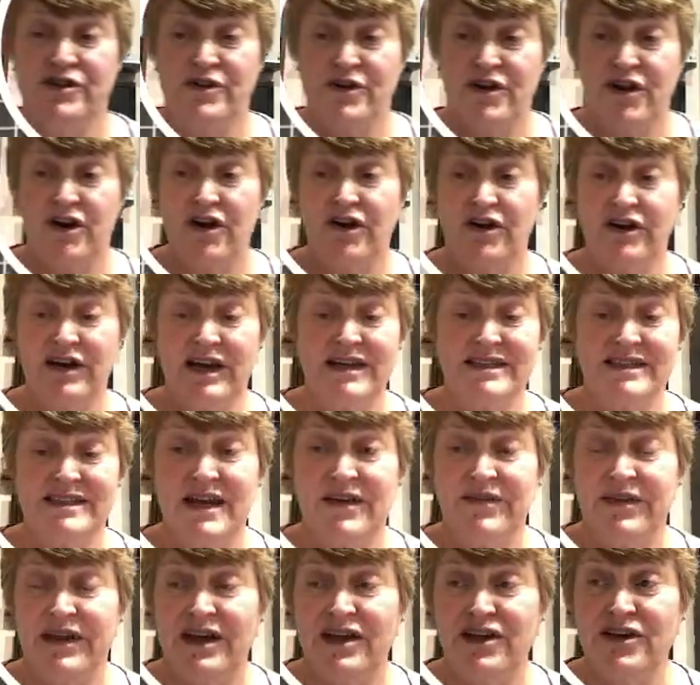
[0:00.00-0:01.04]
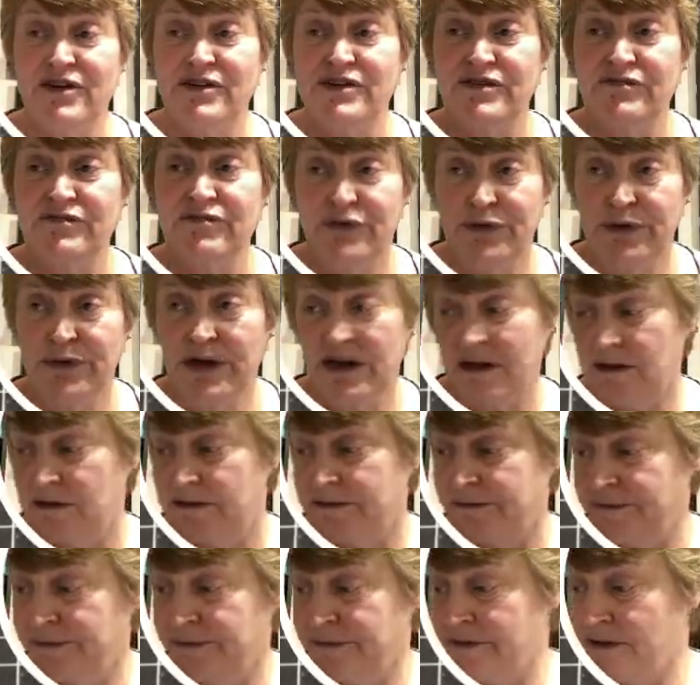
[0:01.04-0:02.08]
and you can't get down there, use your ruler.
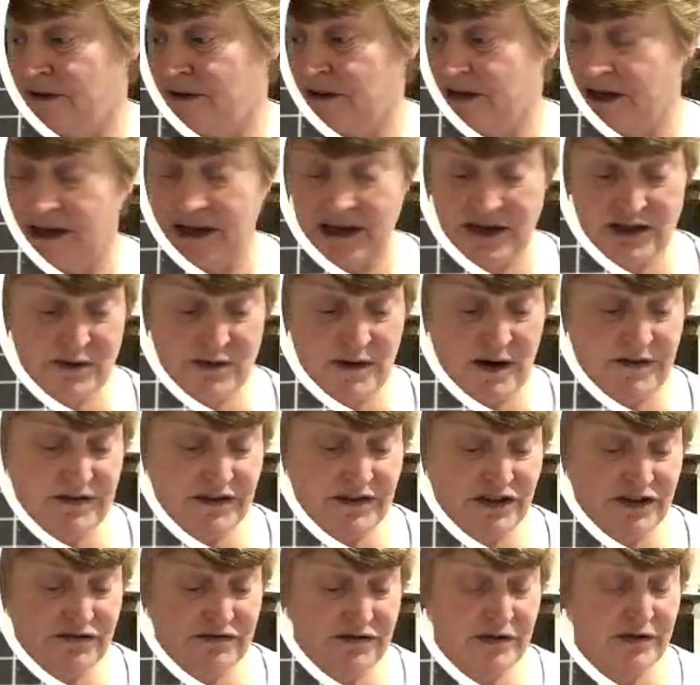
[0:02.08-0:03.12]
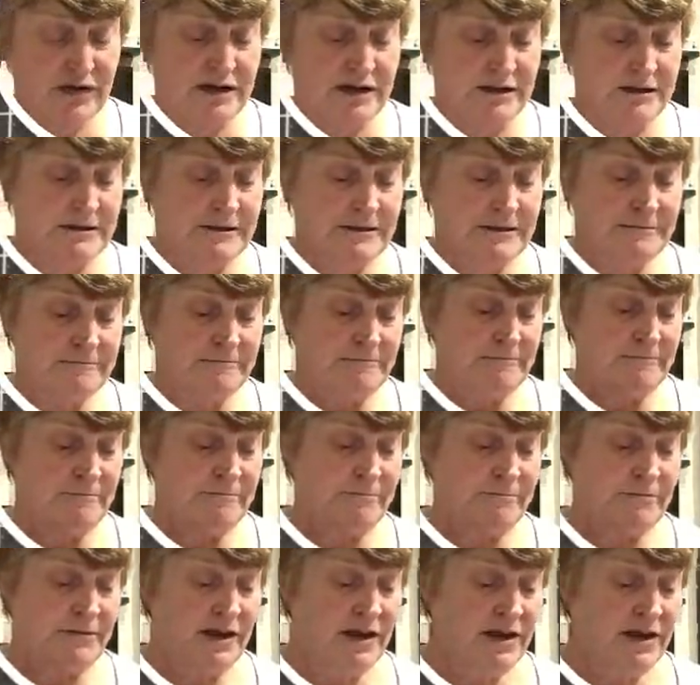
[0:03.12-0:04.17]
Okay, a 12-inch ruler.
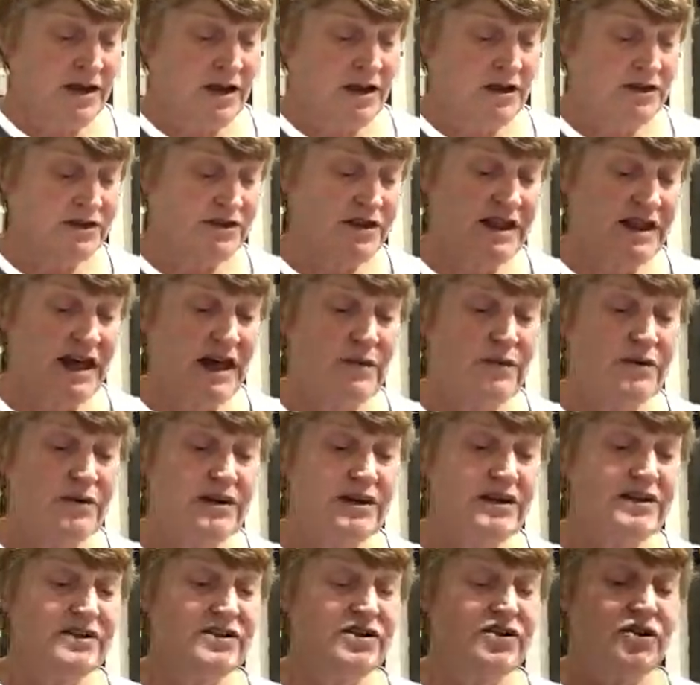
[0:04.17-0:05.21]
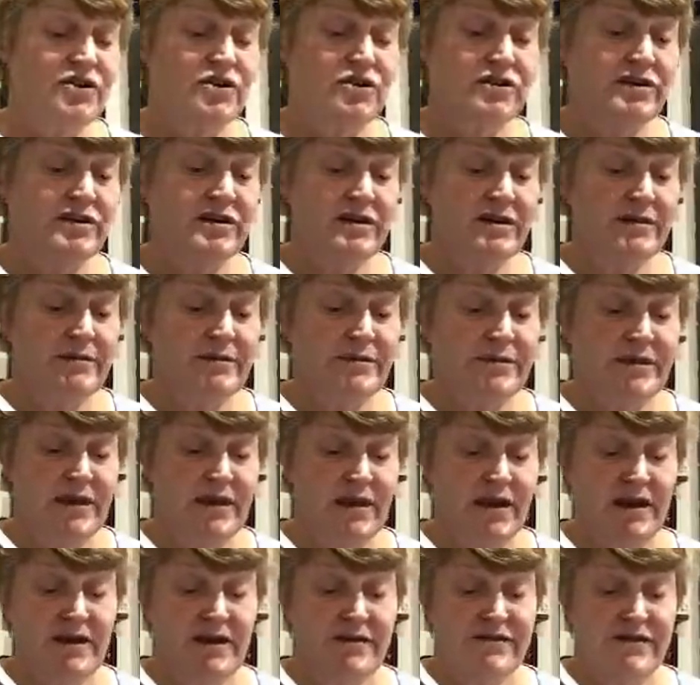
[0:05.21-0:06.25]
So that one has gone
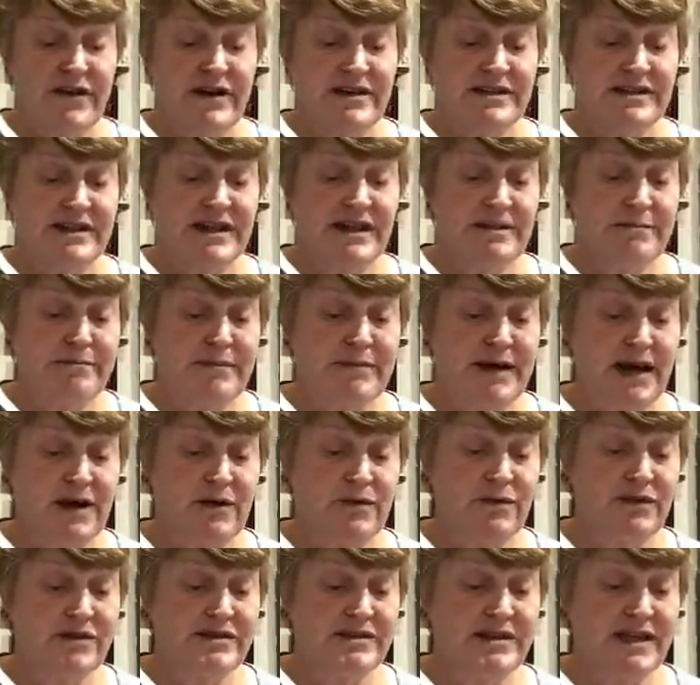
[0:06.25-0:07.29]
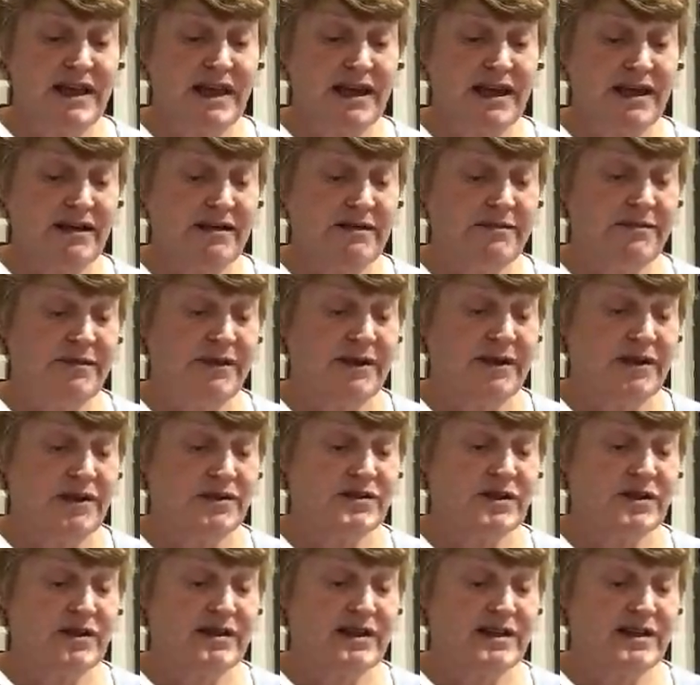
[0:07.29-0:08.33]
facing backwards here.
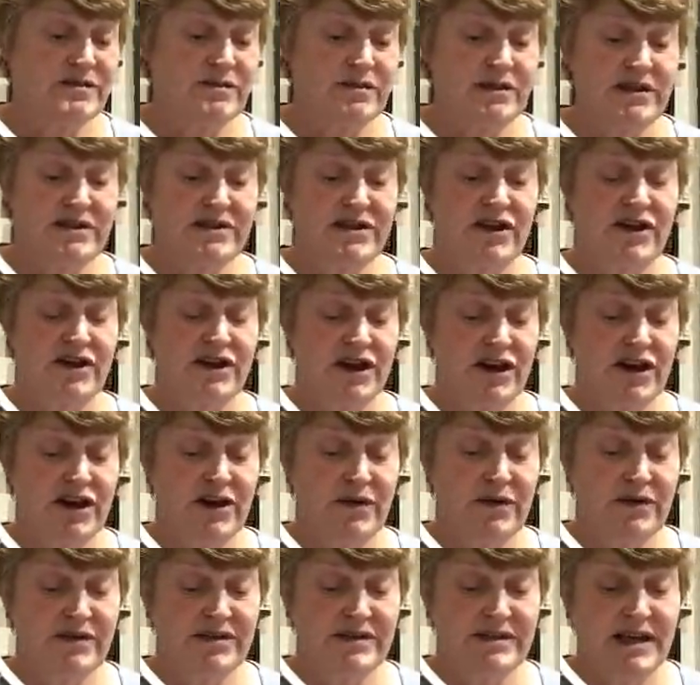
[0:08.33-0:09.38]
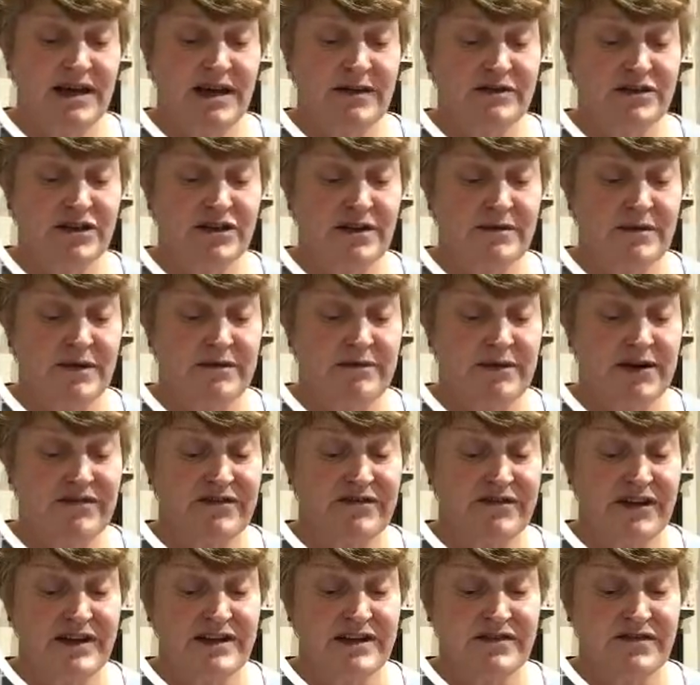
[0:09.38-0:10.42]
So this one is going to go the same. It's going to
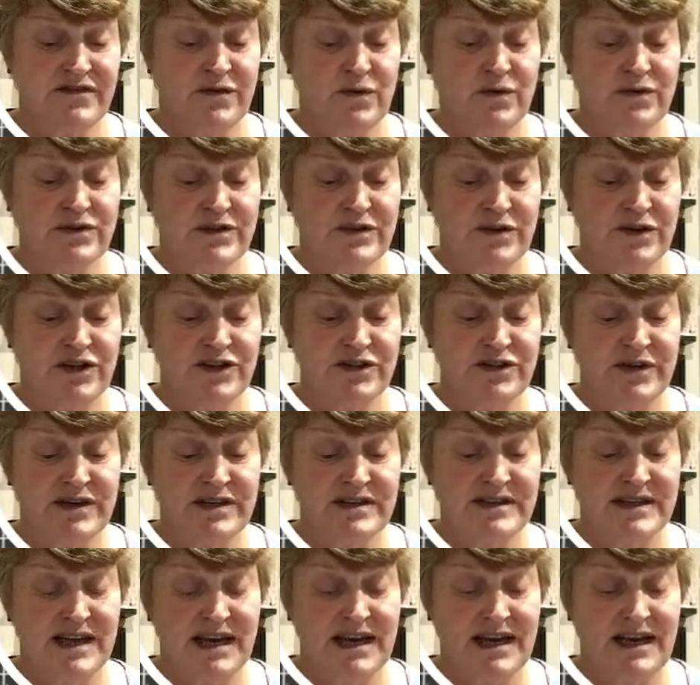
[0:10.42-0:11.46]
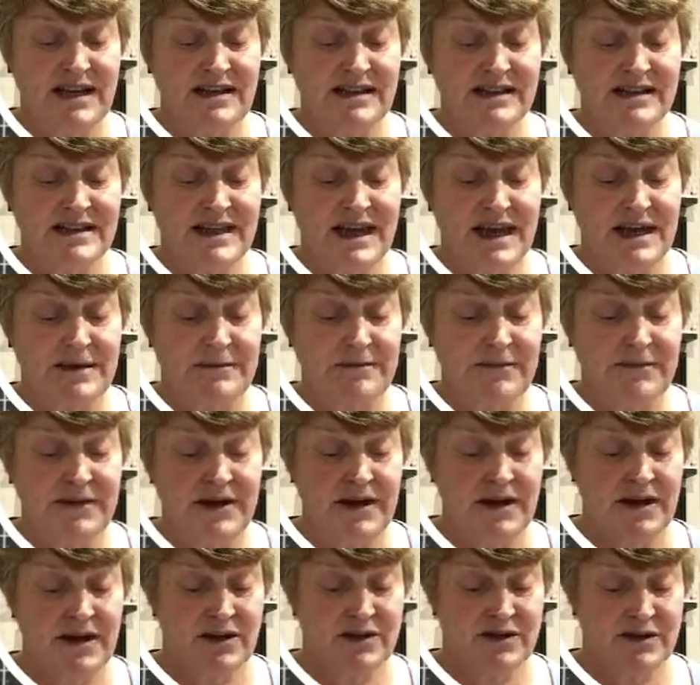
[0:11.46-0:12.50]
face forward. So we're going to do exactly the same.
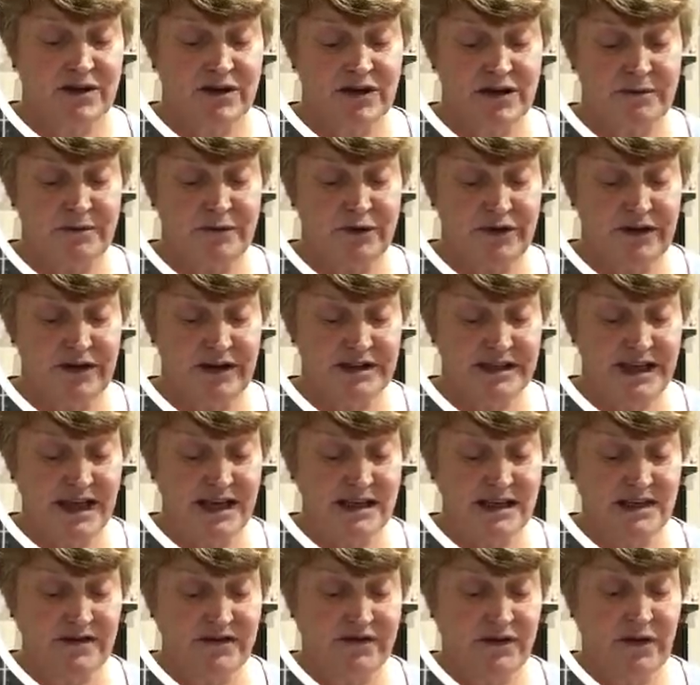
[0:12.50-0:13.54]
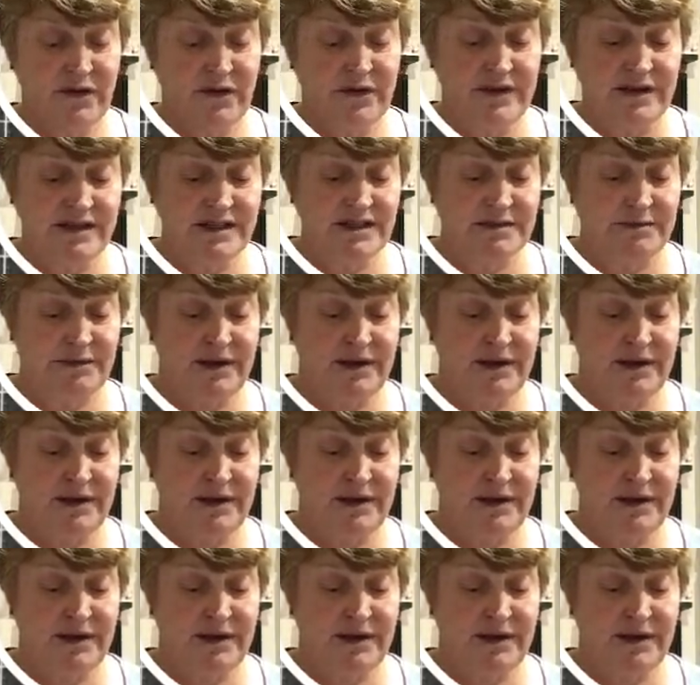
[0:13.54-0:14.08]
So we're going to put the adhesive on this